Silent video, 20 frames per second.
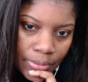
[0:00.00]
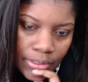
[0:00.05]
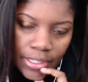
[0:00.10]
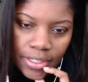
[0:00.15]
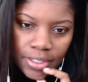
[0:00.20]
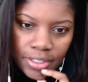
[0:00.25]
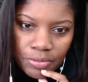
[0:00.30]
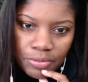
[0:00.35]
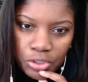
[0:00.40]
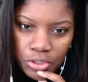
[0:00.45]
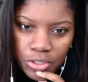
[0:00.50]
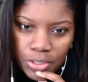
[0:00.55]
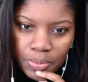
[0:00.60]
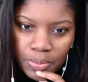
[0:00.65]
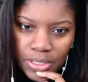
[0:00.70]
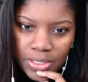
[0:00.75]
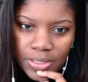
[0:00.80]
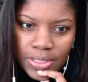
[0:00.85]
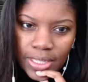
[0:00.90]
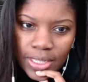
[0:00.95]
gives you some
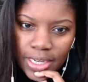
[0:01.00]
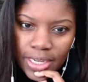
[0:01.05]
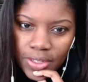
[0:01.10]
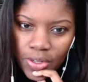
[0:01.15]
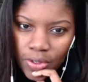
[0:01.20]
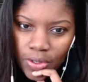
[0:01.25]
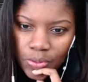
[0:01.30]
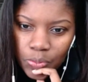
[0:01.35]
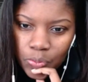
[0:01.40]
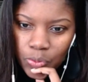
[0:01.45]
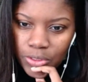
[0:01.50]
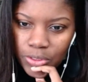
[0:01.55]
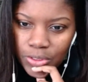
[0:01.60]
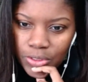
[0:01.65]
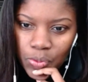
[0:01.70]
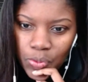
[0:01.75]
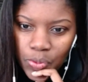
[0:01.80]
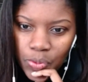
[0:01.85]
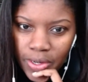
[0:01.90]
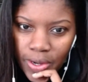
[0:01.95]
insight on what's
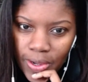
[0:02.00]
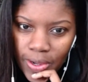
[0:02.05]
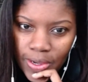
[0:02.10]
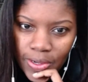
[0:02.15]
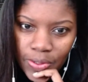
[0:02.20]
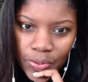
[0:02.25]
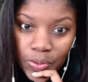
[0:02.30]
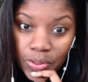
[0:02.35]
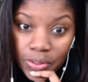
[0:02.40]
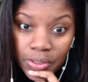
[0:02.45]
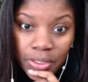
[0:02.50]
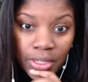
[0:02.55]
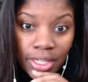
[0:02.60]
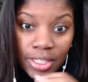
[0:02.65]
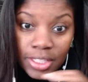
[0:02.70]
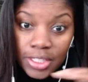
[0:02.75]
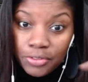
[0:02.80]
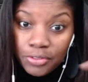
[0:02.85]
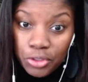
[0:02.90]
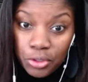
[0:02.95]
going on, or
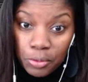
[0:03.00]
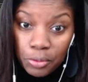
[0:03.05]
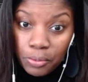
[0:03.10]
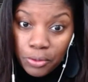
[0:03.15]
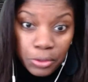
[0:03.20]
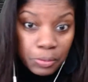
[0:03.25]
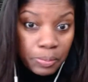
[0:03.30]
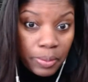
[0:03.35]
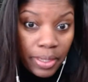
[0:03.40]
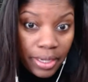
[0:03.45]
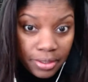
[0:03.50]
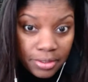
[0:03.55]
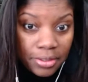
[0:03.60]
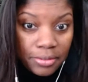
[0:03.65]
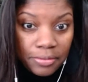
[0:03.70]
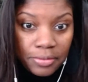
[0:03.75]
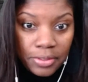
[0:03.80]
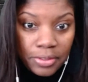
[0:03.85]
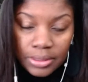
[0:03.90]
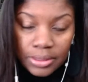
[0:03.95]
gives you a perspective
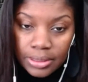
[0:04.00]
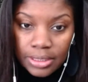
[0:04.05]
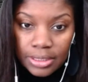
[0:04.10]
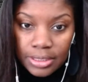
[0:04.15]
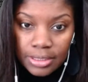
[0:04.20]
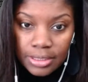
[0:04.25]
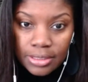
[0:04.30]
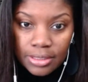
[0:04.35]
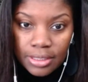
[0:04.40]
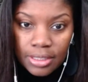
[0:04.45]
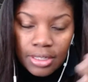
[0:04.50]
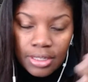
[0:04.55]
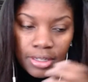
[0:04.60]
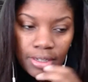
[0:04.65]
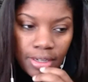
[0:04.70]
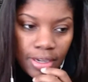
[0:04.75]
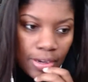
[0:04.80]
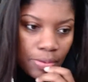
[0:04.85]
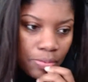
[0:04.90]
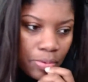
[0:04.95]
at least
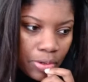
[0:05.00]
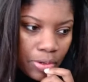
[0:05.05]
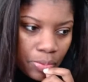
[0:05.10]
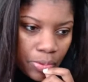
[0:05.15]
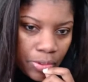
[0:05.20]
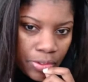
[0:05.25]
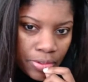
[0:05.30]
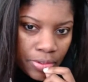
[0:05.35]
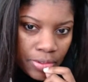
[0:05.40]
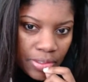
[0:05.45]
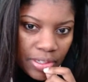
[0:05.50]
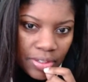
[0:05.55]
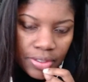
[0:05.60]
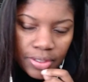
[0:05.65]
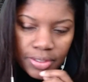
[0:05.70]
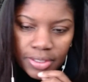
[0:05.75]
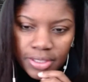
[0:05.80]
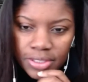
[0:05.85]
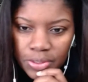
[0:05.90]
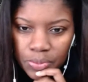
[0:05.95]
on on the
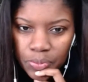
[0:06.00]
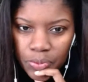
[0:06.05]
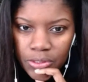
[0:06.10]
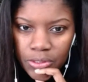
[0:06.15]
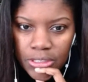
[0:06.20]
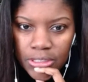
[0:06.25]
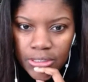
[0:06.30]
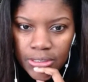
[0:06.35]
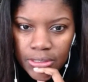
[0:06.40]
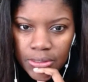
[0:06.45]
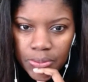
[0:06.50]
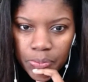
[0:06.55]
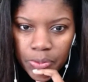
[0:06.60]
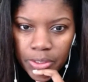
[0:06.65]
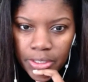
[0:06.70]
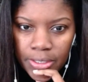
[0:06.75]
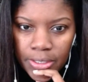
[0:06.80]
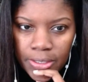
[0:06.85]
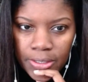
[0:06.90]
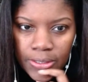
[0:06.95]
things that we're dealing
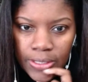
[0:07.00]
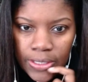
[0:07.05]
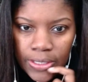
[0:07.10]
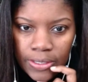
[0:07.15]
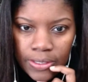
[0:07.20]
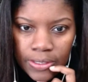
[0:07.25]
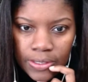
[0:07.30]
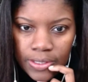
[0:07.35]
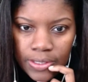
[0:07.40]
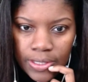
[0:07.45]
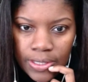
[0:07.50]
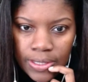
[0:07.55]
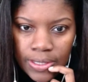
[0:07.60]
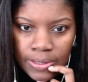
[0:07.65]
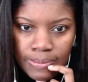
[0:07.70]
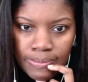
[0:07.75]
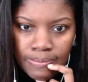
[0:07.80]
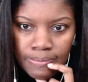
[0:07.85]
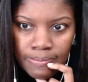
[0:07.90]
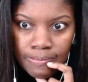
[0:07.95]
with. And
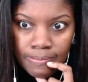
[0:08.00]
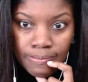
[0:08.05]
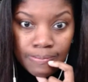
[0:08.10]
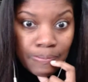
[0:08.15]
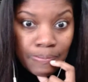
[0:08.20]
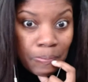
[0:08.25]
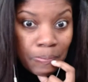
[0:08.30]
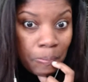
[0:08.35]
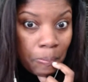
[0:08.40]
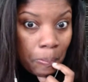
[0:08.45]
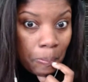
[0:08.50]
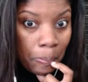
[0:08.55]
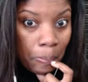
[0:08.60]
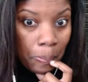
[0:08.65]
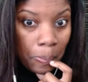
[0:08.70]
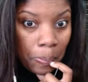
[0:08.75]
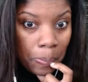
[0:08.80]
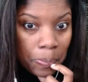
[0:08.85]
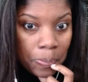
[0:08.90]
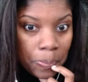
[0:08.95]

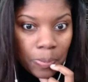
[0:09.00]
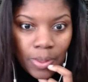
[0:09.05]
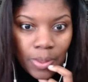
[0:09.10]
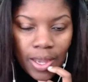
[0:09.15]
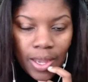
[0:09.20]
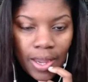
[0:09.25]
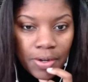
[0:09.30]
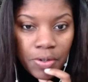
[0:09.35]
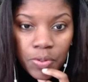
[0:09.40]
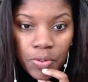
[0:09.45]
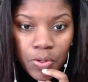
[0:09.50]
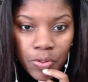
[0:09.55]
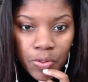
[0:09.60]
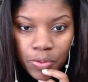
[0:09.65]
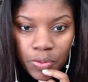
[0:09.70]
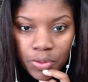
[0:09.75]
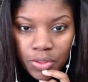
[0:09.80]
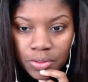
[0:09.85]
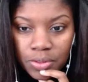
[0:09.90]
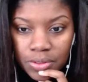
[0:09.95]
I don't know,
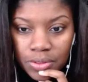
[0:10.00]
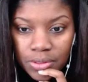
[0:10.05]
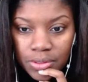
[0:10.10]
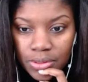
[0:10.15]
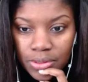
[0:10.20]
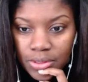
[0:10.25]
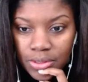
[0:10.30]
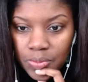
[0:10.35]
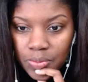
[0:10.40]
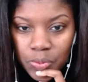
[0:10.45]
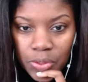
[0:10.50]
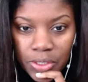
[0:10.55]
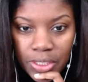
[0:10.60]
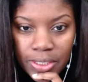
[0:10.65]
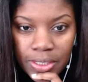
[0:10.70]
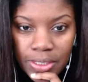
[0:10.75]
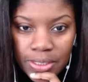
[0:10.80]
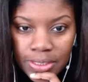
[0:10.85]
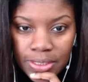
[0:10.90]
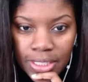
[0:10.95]
what can
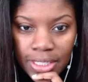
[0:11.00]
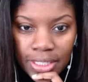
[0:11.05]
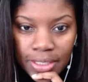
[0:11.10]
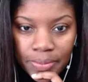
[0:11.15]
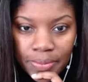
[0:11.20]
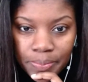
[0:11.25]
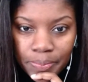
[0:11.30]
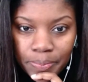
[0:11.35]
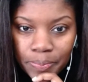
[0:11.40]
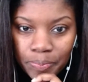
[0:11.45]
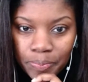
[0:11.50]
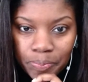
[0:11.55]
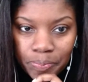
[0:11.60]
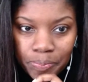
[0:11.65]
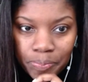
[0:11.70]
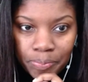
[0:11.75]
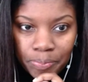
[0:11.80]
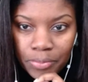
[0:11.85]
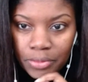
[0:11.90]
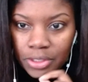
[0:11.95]
I say?
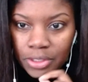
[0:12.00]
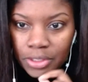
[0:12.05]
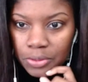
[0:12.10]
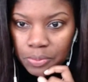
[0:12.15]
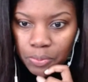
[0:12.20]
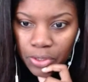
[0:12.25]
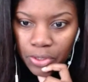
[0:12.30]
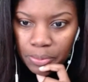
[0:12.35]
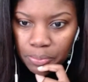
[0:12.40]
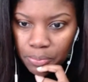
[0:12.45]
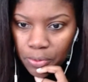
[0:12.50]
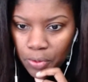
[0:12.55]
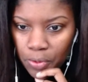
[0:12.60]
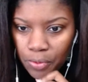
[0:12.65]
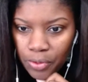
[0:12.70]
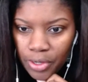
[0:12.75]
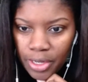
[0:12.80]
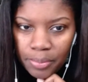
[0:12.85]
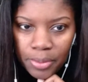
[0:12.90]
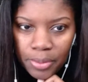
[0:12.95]
It's
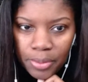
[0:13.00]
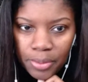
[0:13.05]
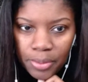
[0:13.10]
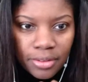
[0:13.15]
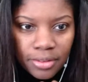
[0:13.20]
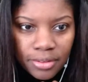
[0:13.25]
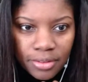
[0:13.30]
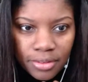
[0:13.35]
pre-programming.